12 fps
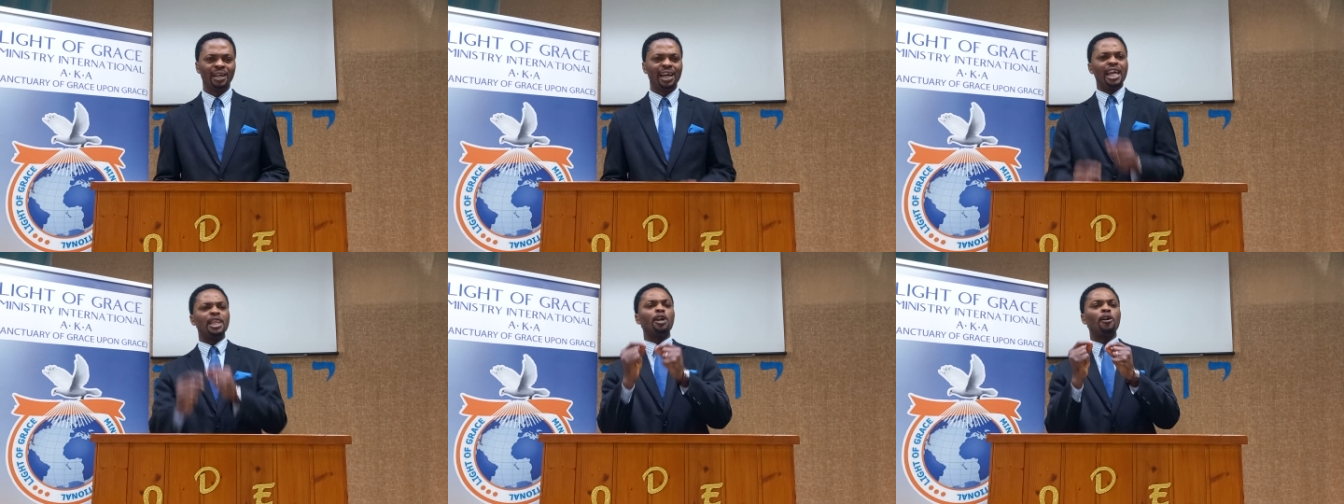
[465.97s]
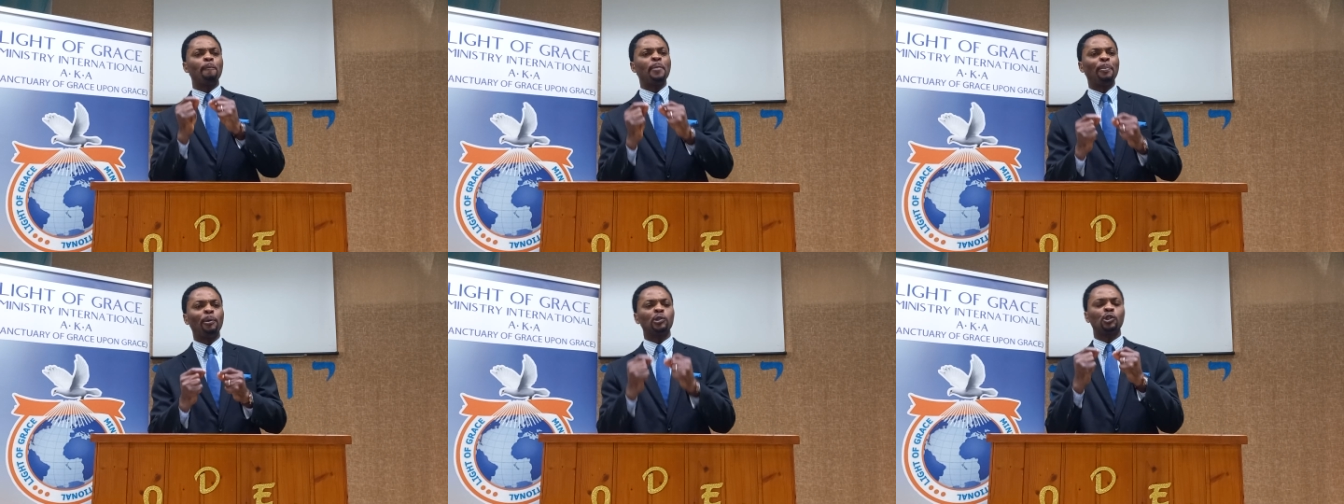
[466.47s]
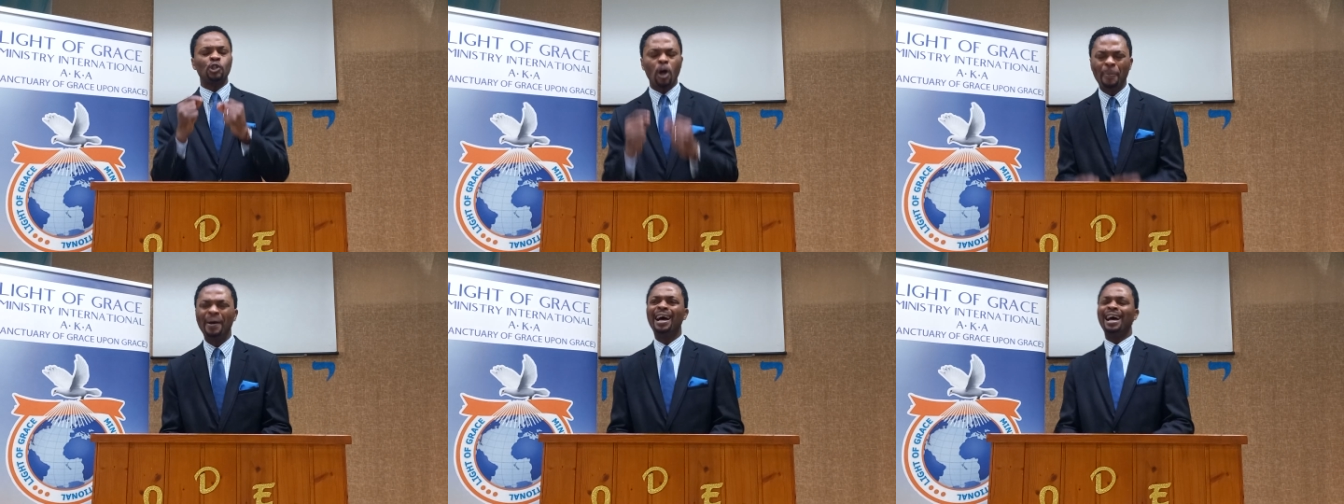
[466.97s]
A lot of people
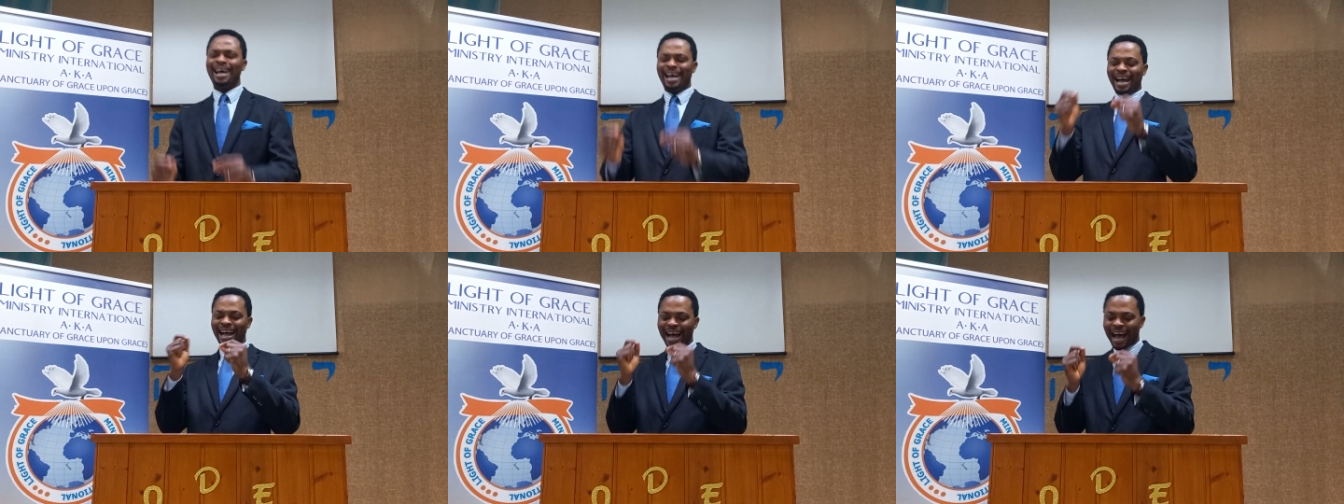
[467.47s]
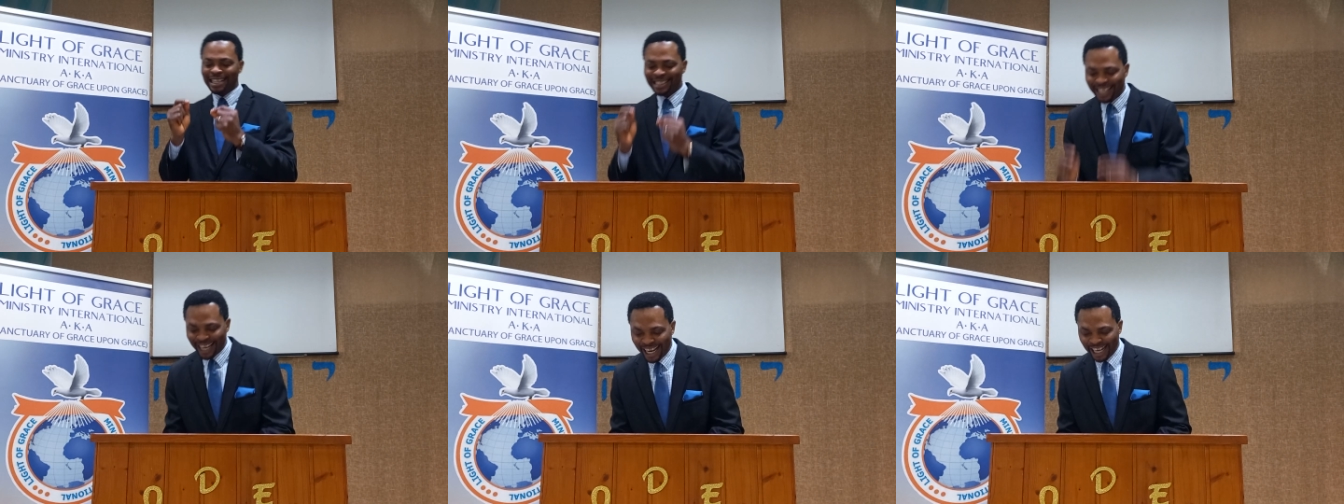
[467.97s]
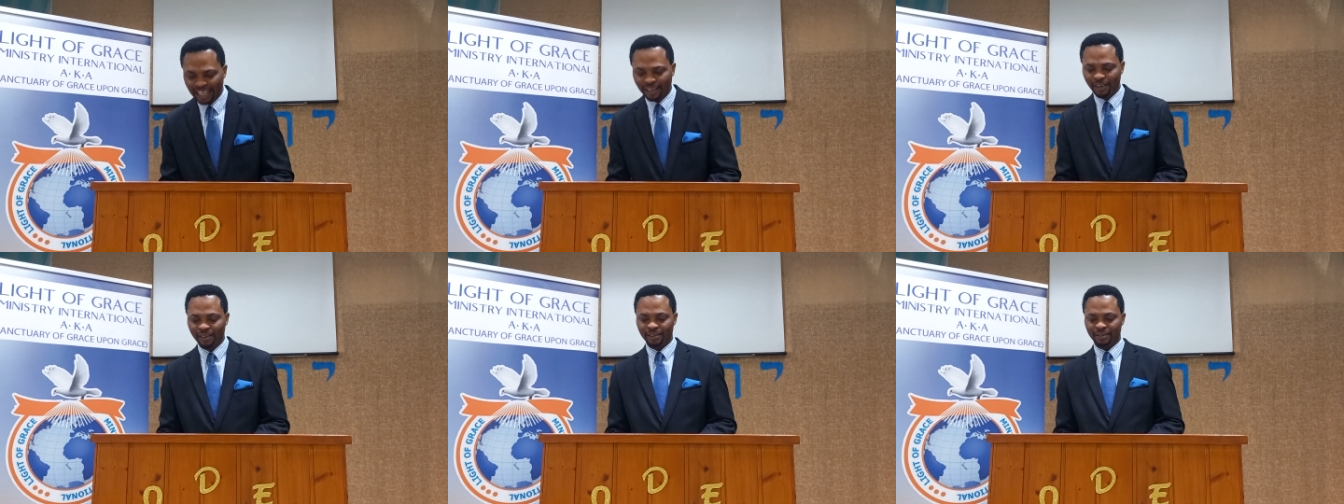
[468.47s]
stop
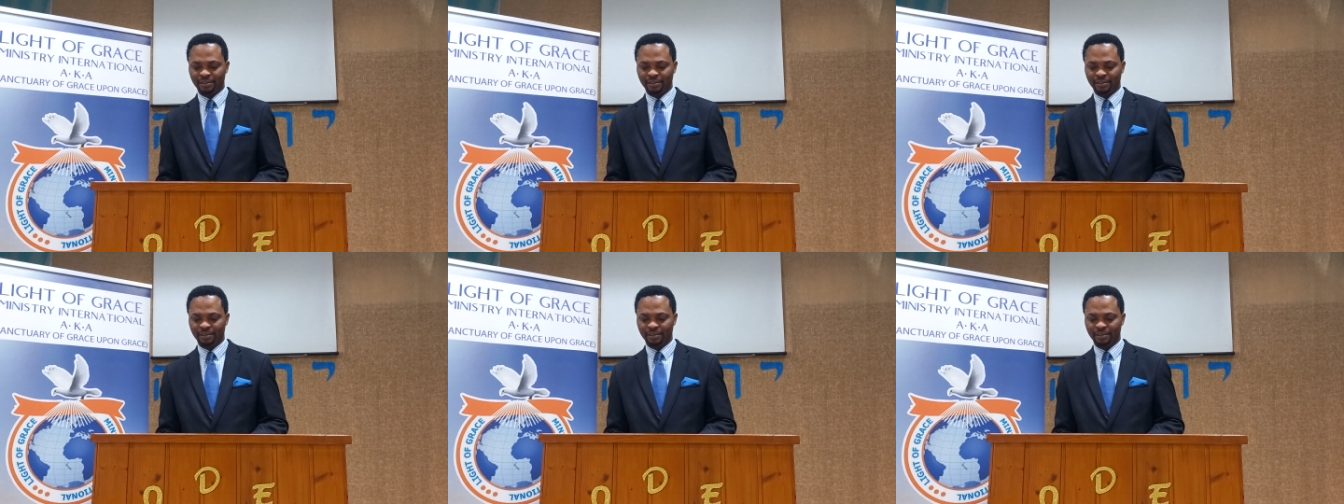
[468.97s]
asking